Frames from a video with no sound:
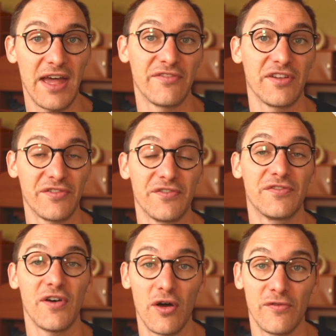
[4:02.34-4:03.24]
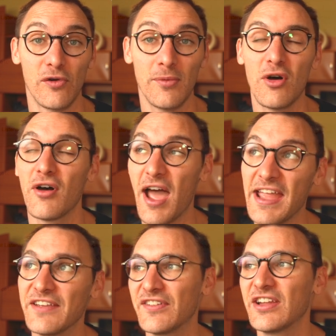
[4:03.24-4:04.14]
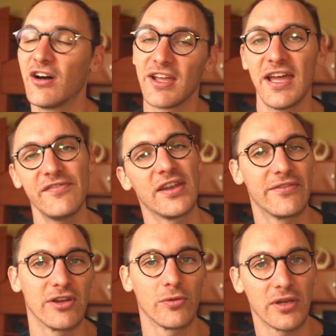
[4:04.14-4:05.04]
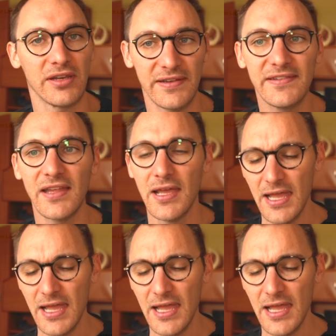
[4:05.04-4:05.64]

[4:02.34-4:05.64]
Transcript: AVIF file format or AVIF, I never know what it is,